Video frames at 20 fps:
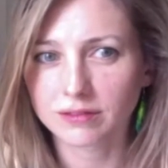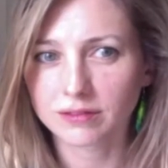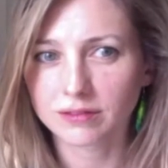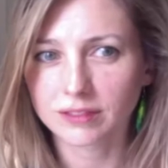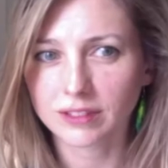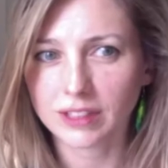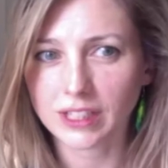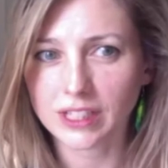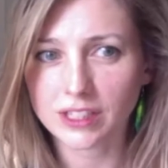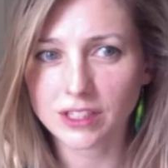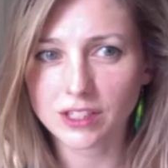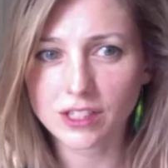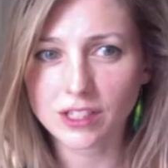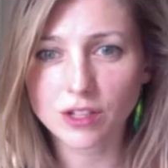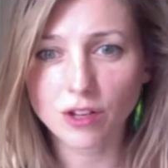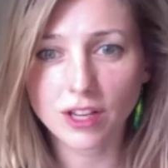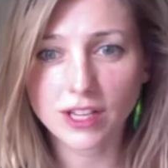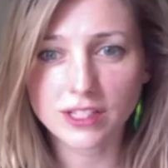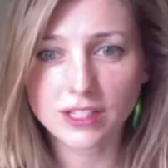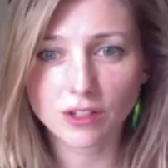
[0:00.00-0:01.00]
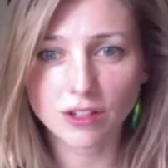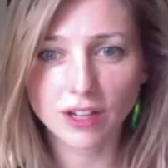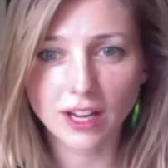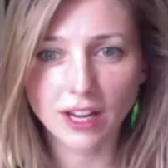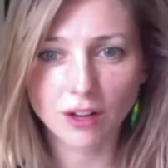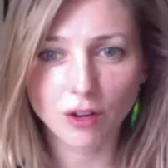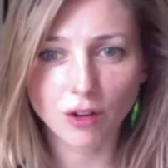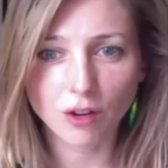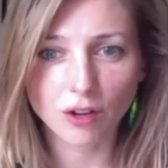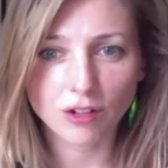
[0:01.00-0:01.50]
It's on
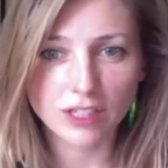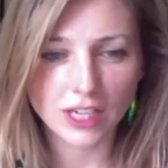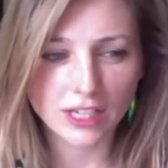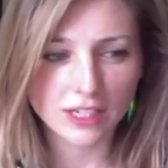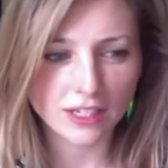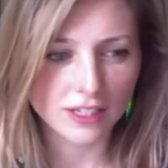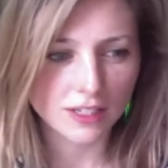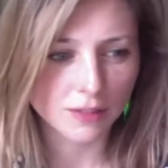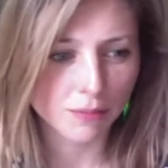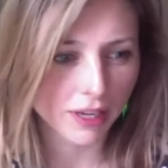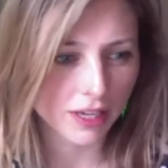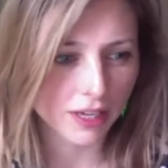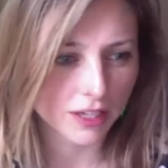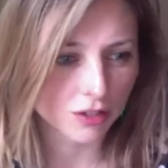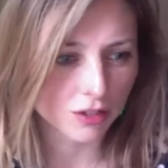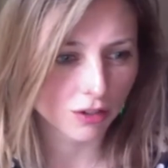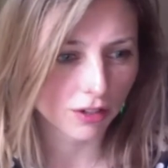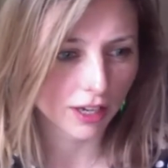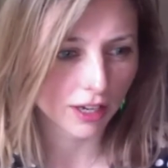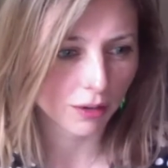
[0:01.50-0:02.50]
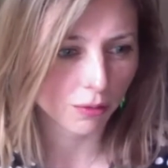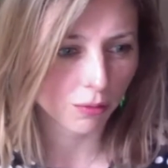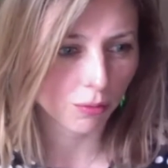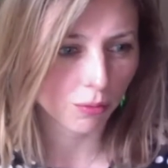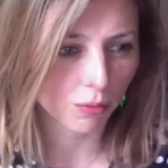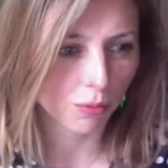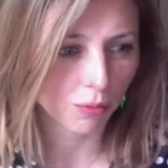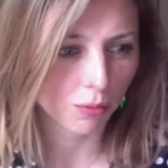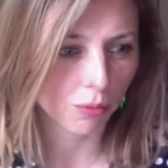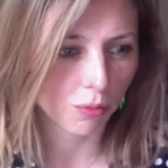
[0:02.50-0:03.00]
our contact us page on our
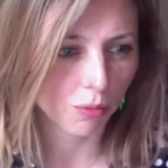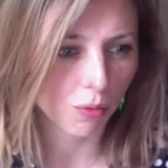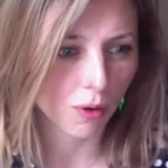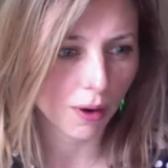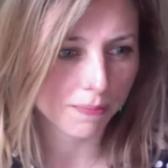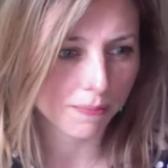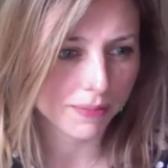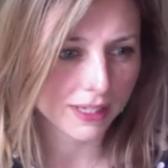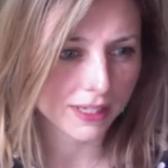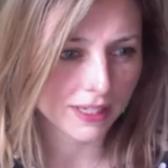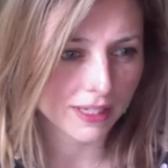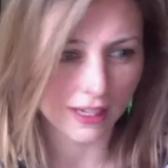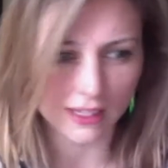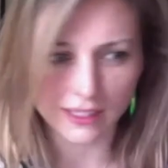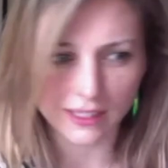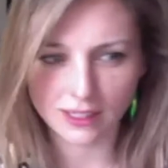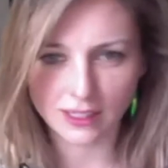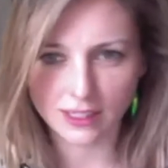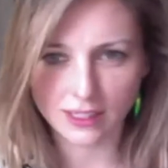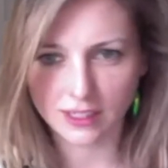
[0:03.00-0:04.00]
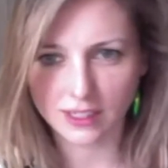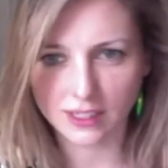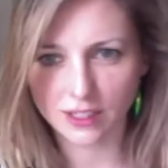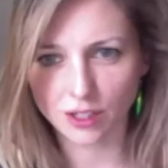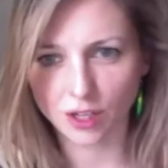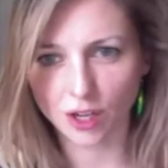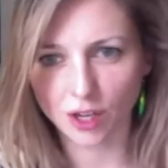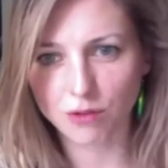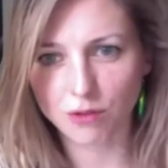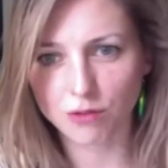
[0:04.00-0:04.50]
website. It
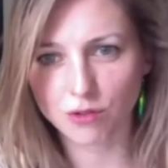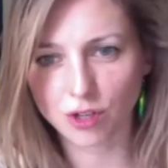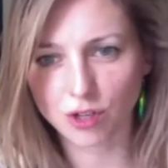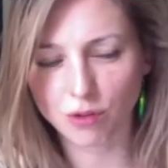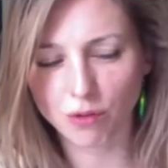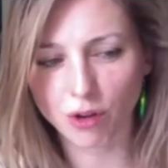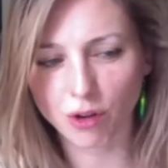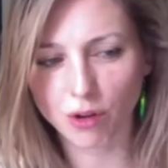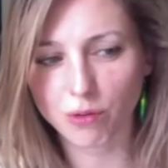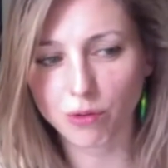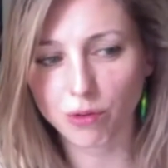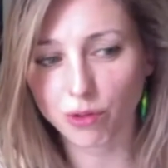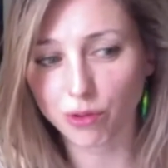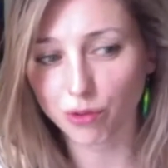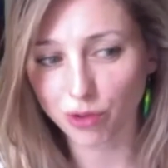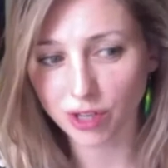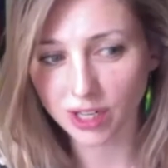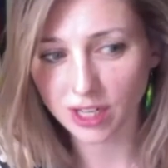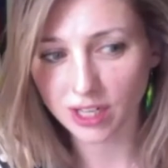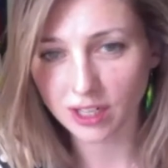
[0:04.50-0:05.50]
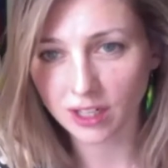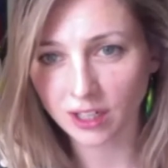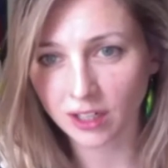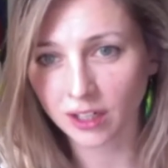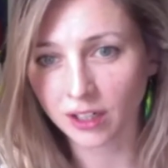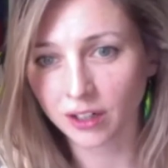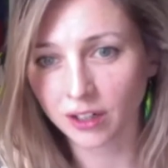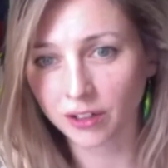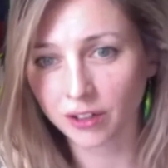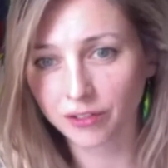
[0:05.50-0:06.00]
is 0203
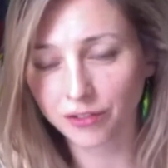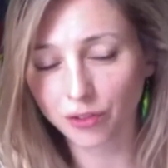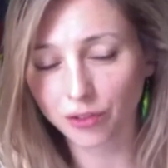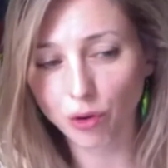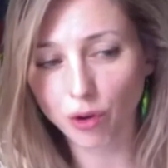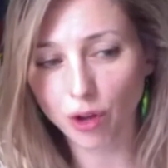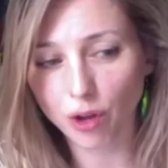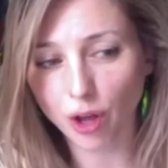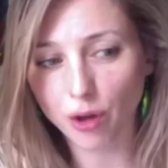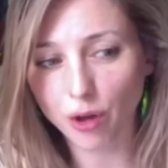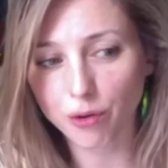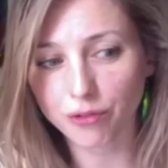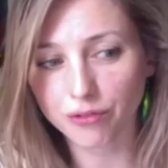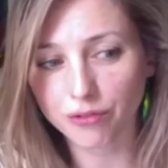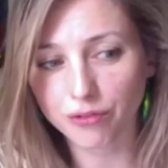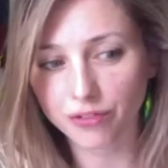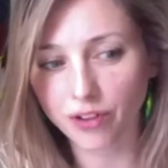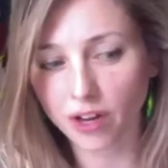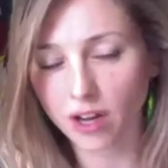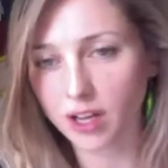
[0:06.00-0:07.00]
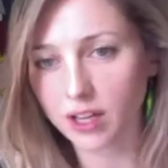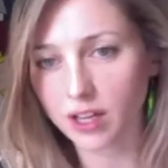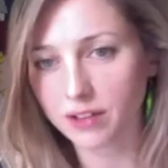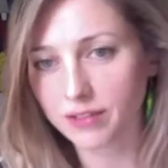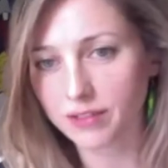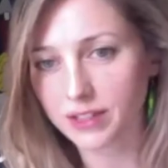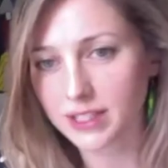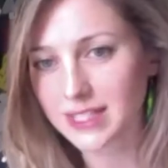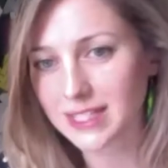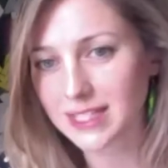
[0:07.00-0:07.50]
405
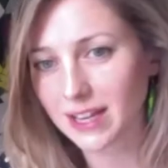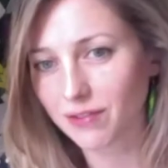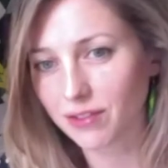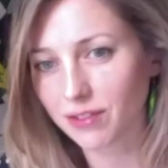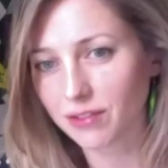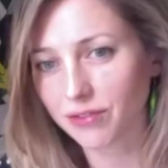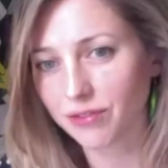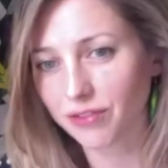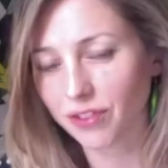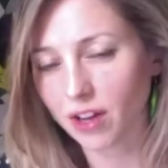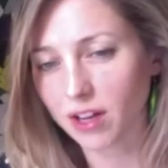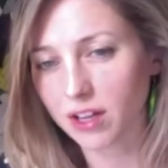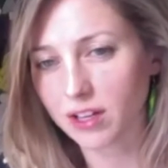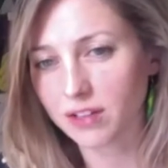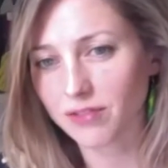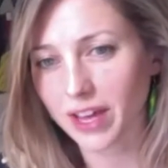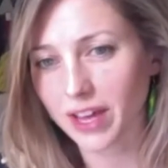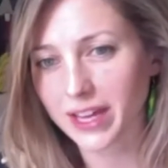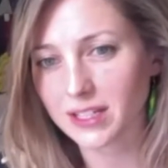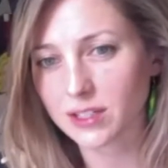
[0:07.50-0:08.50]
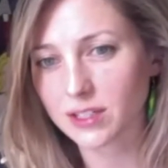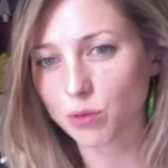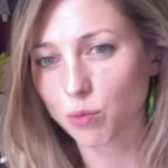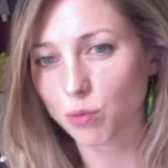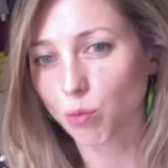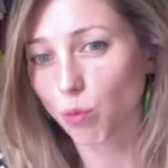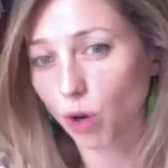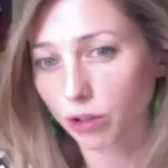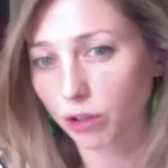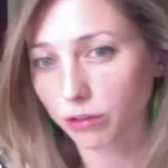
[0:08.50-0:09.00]
7581.